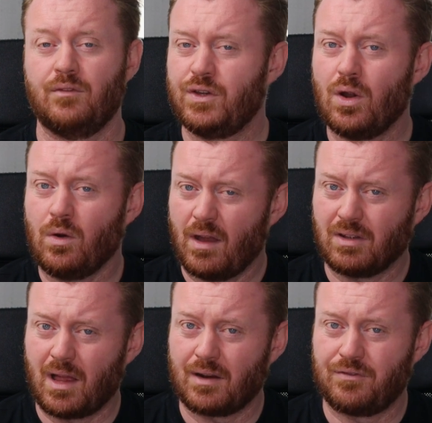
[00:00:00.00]
If you don't have
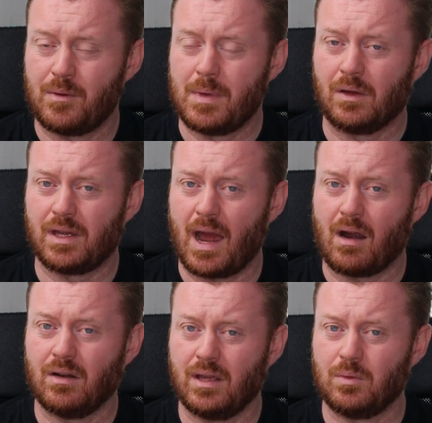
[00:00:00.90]
a lot of
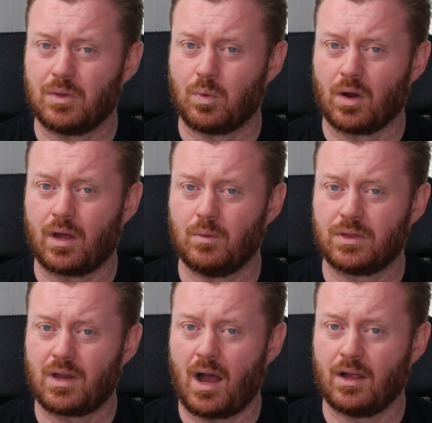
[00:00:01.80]
familiarity with working
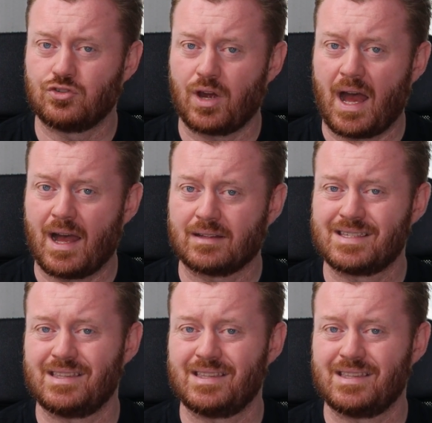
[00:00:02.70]
with contracts,